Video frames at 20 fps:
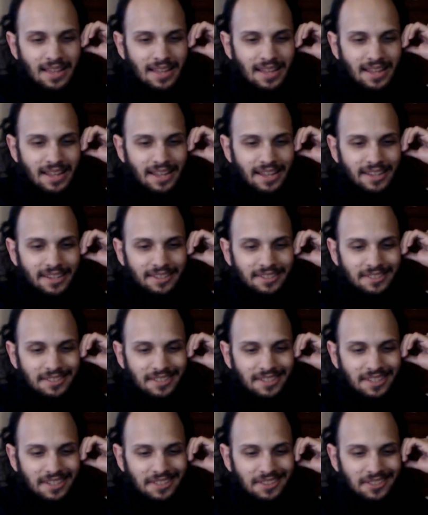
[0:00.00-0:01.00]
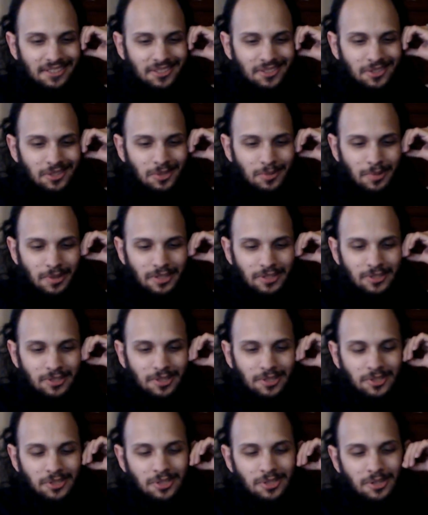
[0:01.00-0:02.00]
this is where
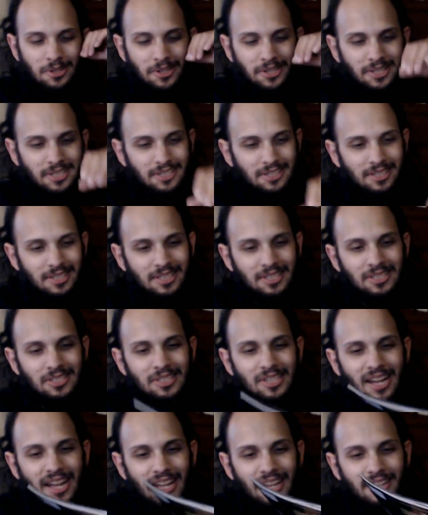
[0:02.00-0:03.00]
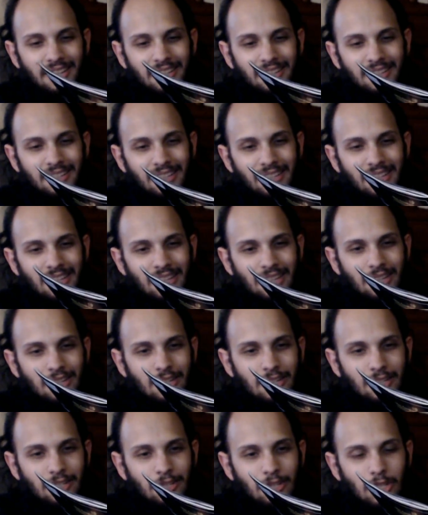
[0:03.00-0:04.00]
it's all starting. He's not
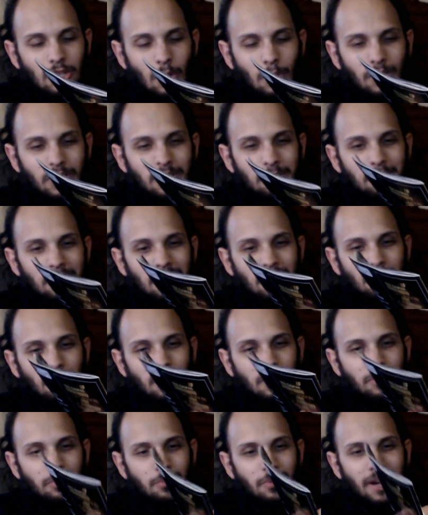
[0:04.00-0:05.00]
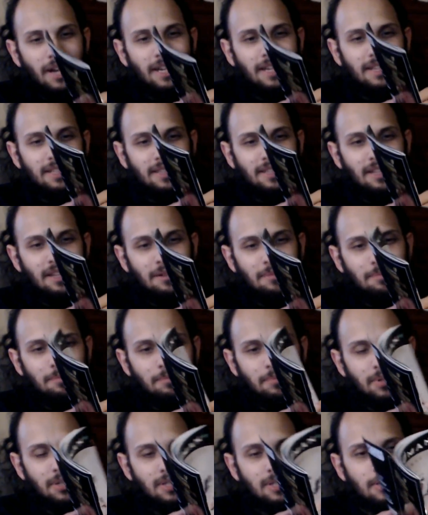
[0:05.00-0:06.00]
going to be the one writing
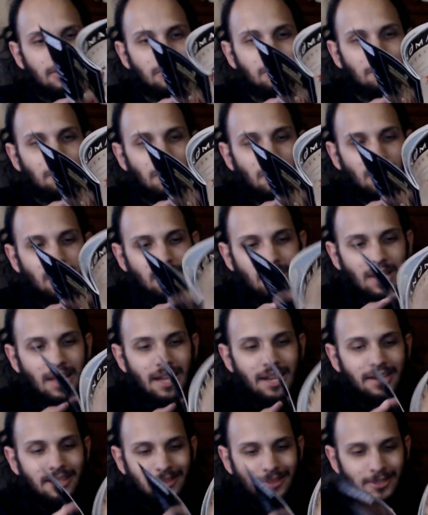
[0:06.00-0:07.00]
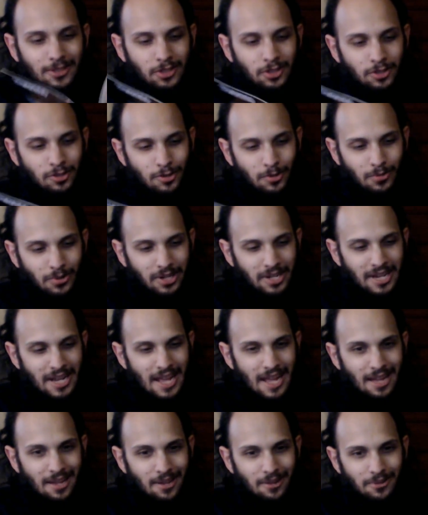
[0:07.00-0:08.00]
them, but he's plotted the story
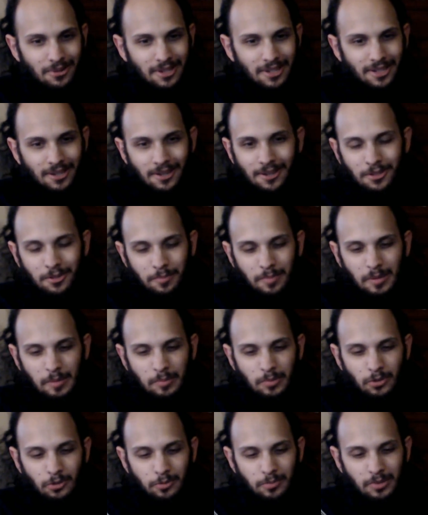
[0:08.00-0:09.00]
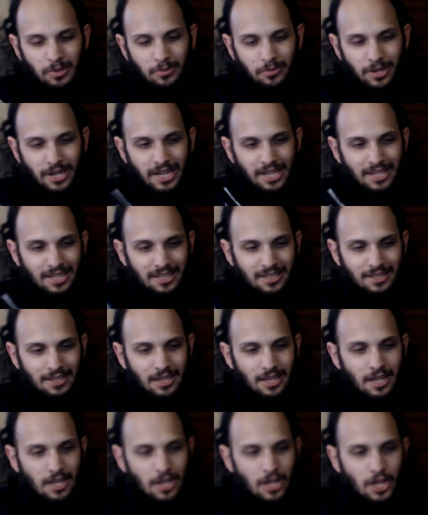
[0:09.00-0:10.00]
out, and other people will be writing.
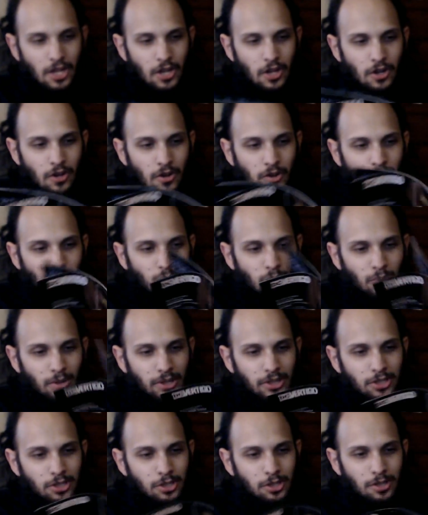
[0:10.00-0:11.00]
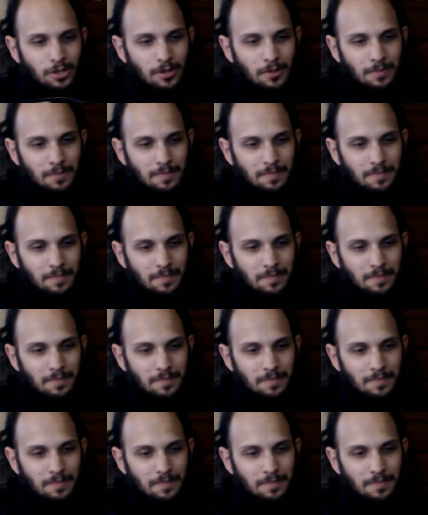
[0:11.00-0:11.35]
Which